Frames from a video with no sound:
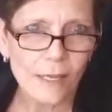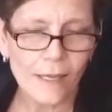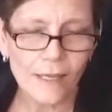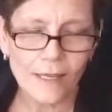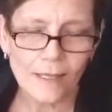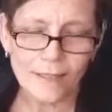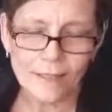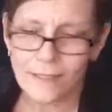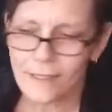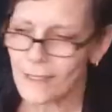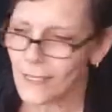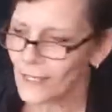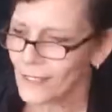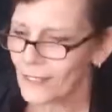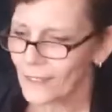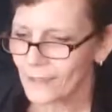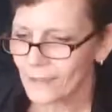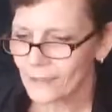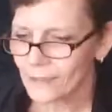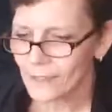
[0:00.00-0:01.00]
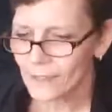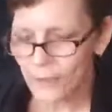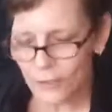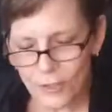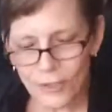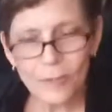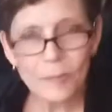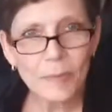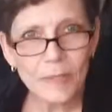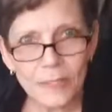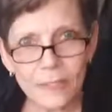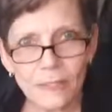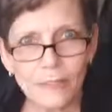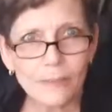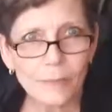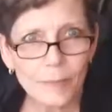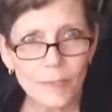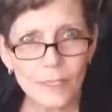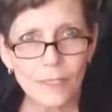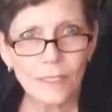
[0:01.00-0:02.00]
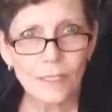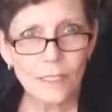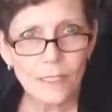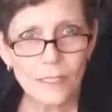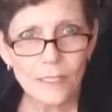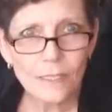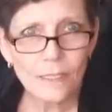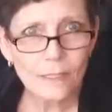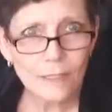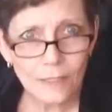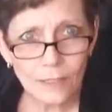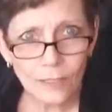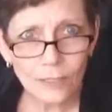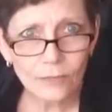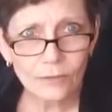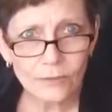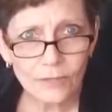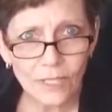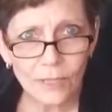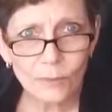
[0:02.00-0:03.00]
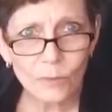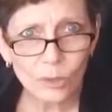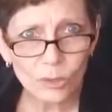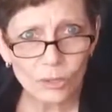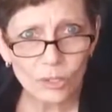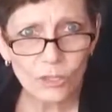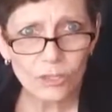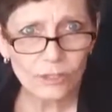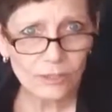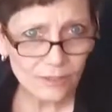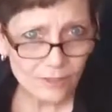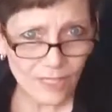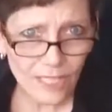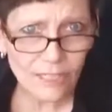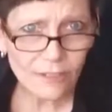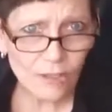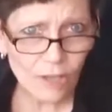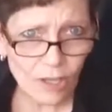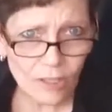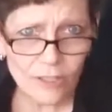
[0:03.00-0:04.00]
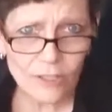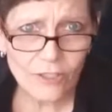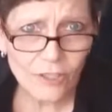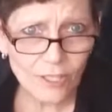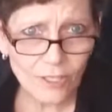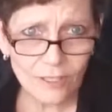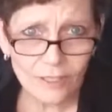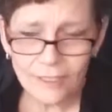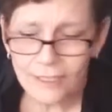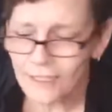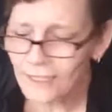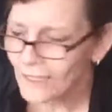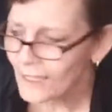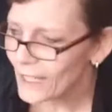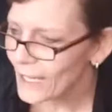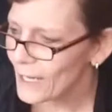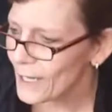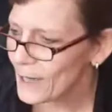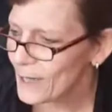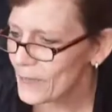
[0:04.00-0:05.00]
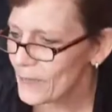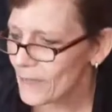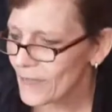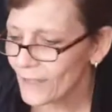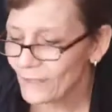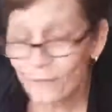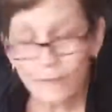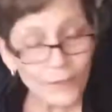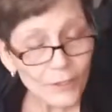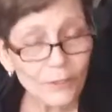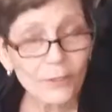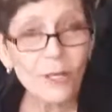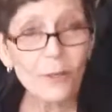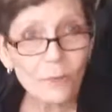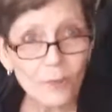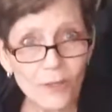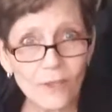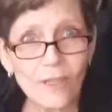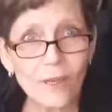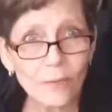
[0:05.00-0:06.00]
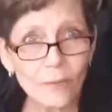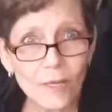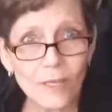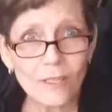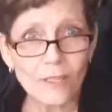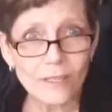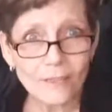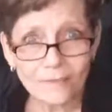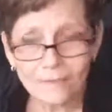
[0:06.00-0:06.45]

And uh, it took me a little bit because, you know, I'm older, technology, um, and figure out where that was.